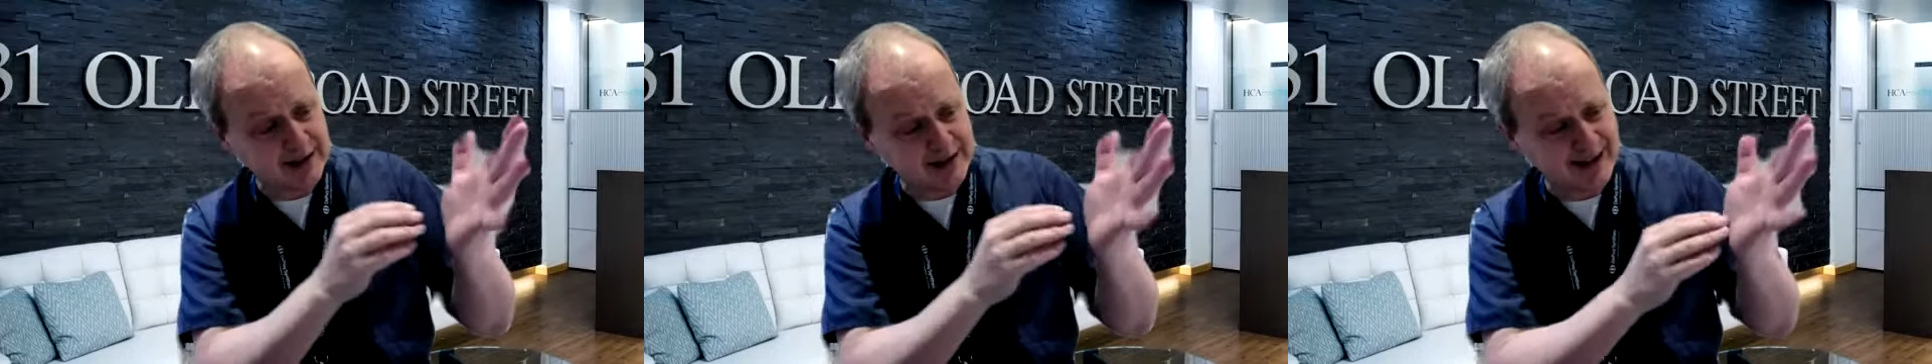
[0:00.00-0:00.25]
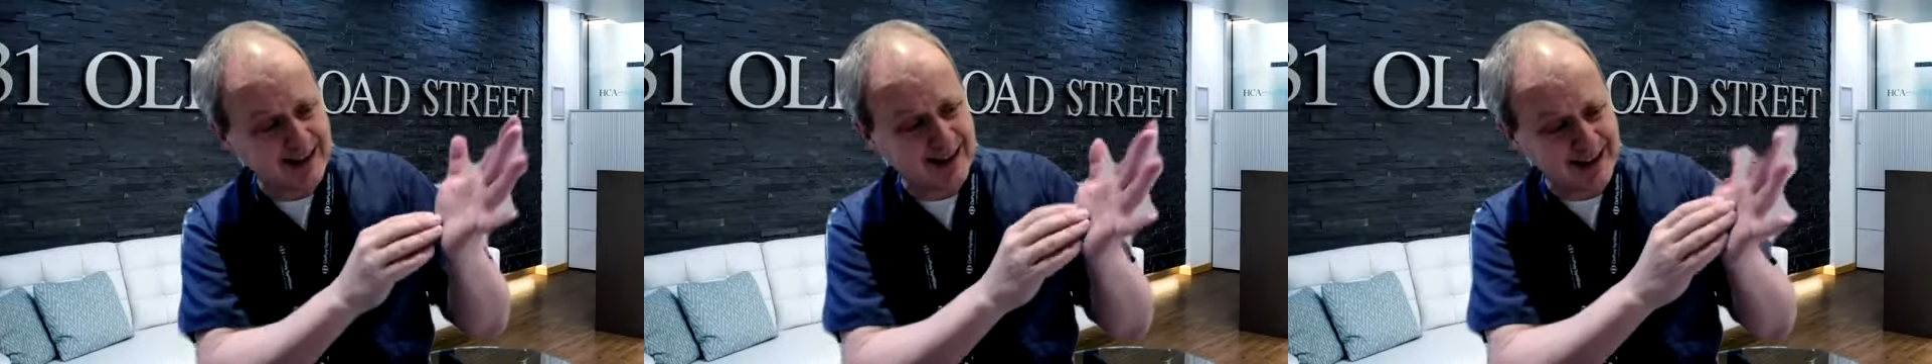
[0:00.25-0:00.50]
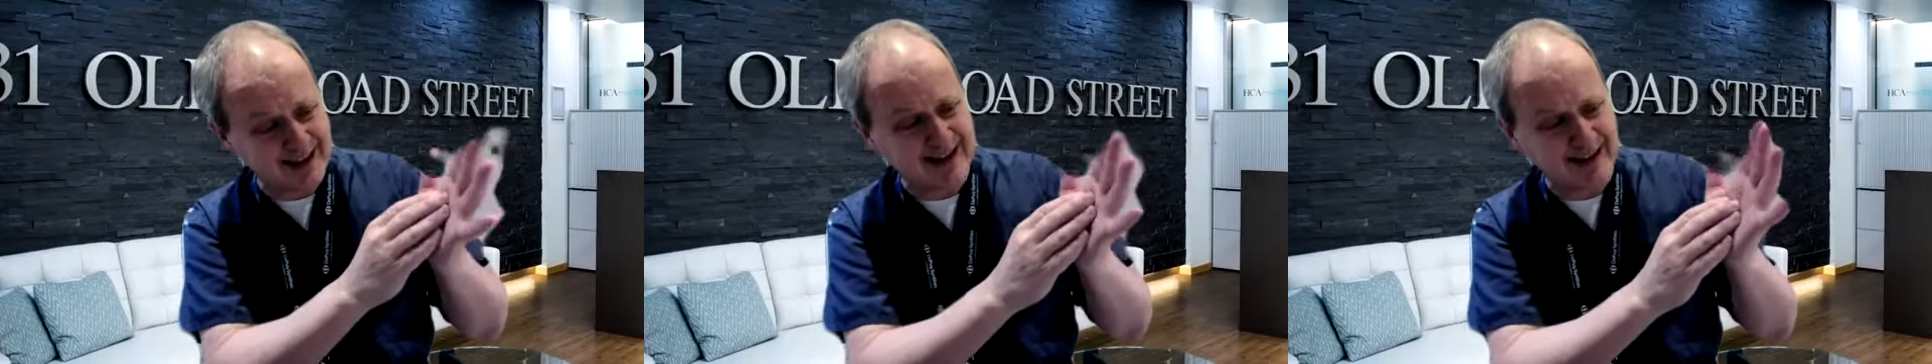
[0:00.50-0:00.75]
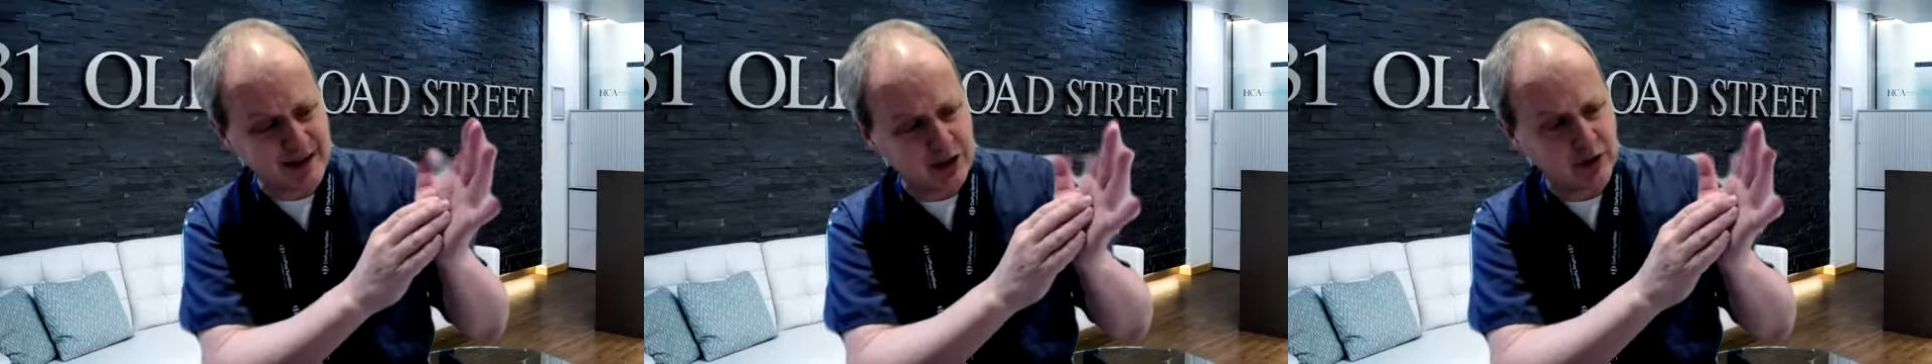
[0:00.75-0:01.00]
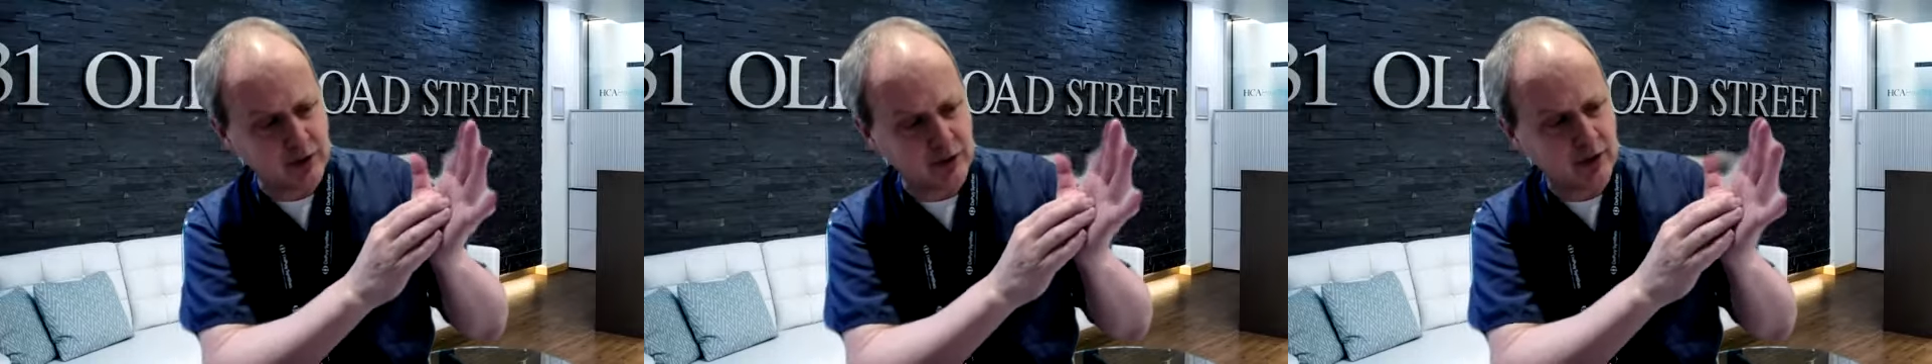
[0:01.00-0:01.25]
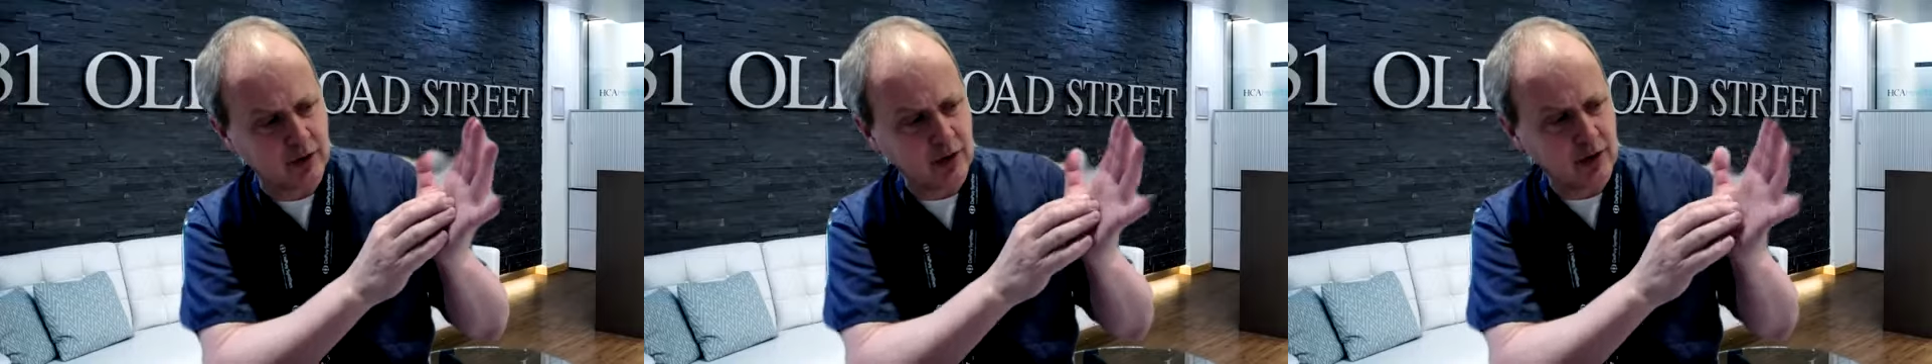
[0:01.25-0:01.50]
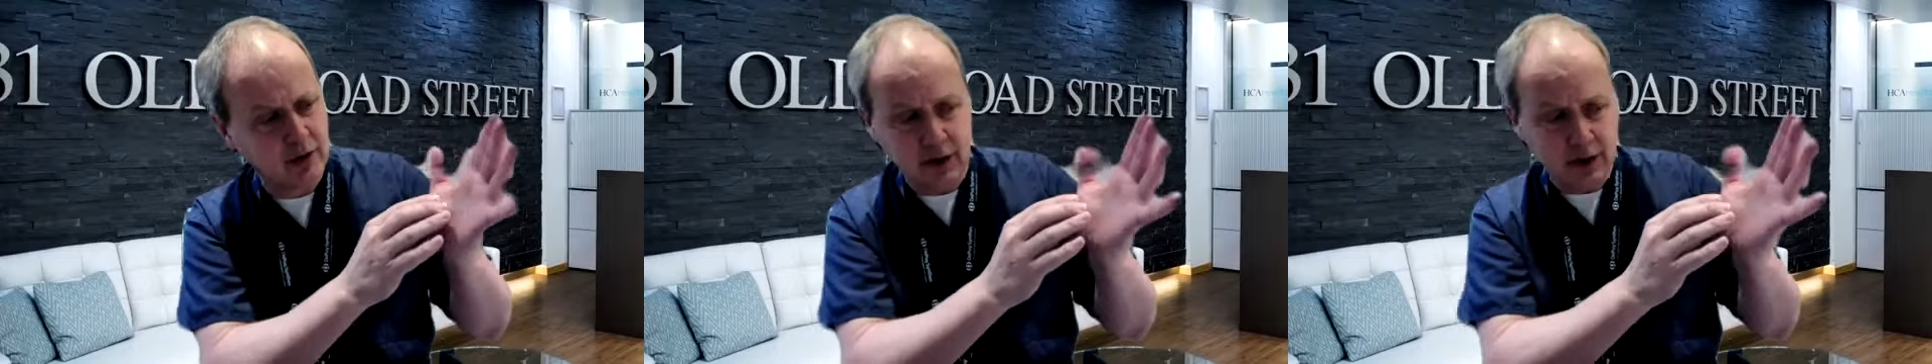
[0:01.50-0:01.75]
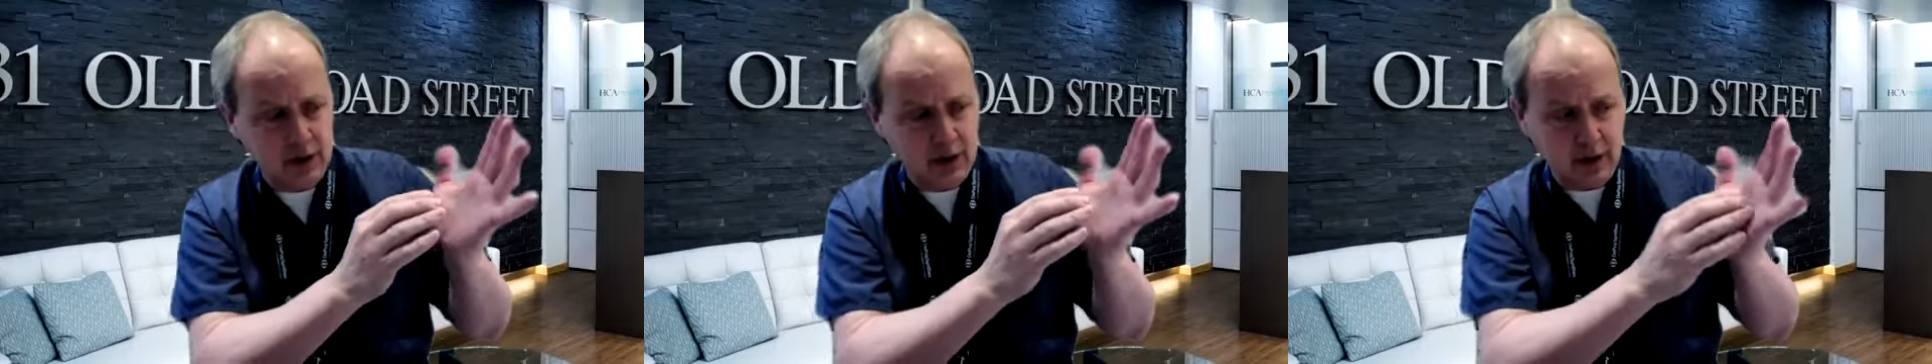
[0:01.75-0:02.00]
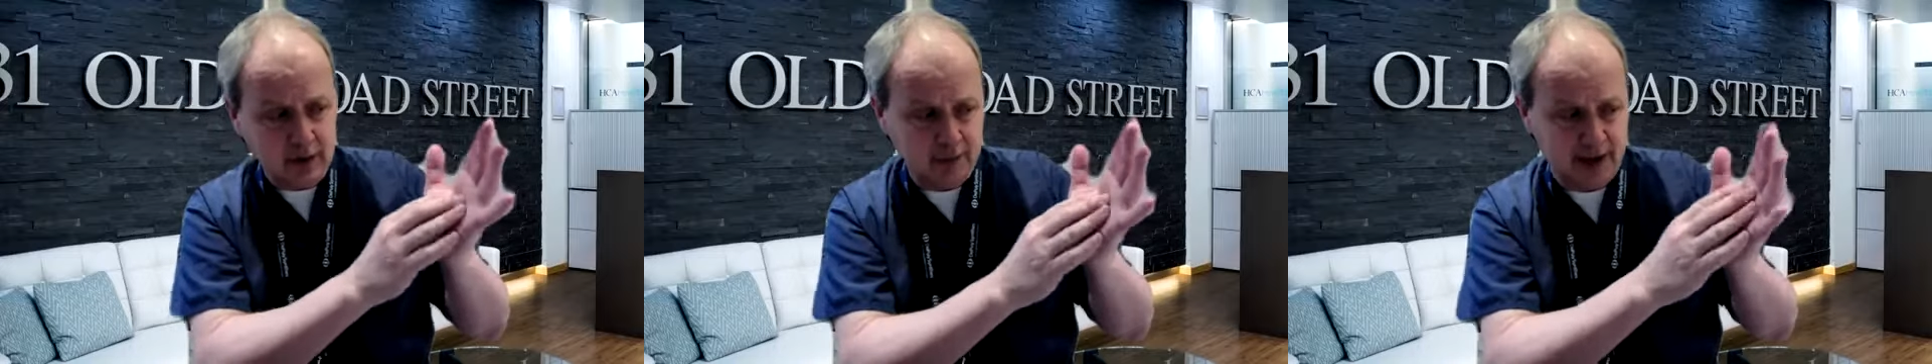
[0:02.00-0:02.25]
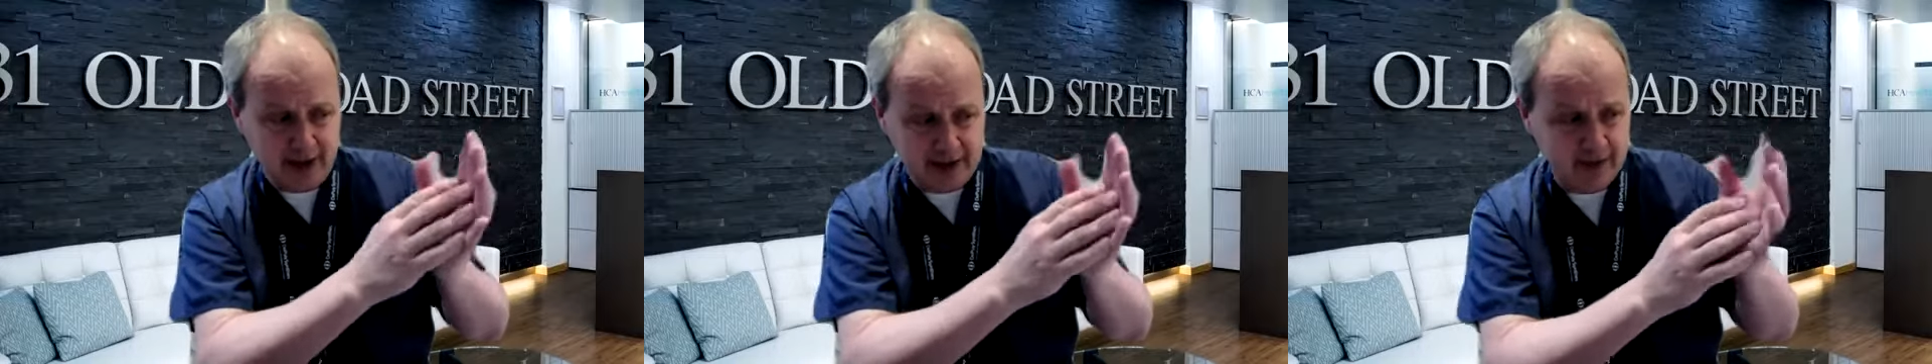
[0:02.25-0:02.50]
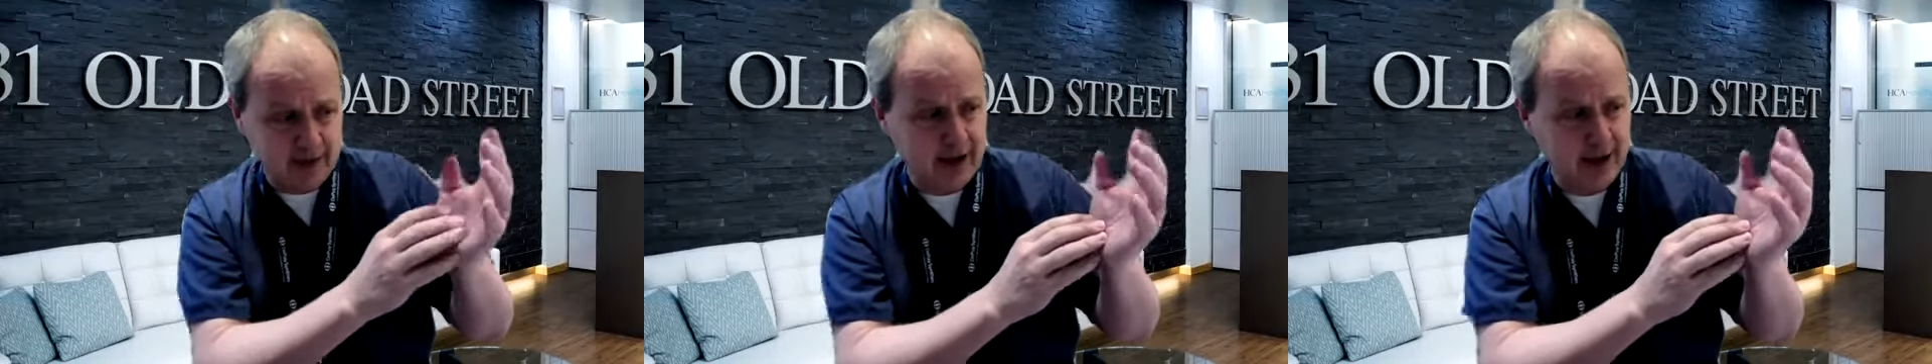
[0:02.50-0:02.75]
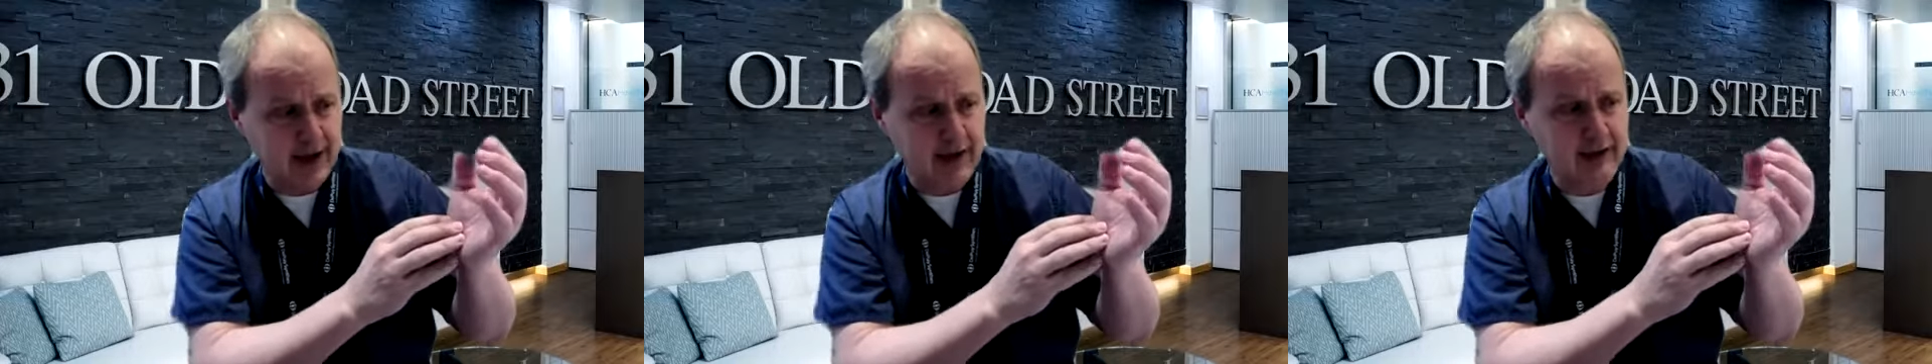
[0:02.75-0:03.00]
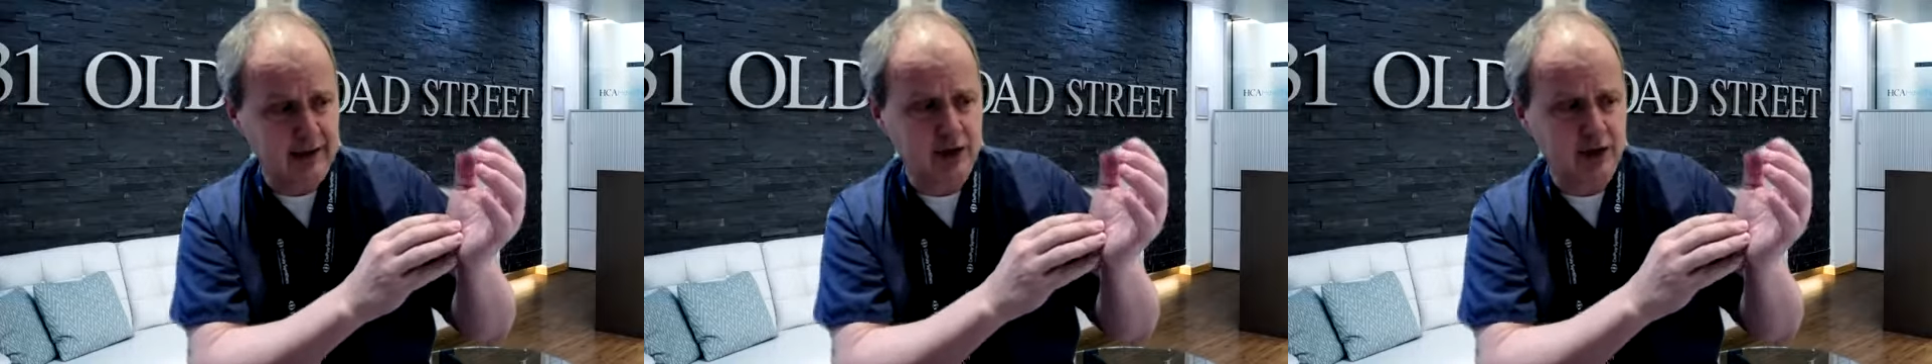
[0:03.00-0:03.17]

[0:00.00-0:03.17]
that can then lead to pain in the hand,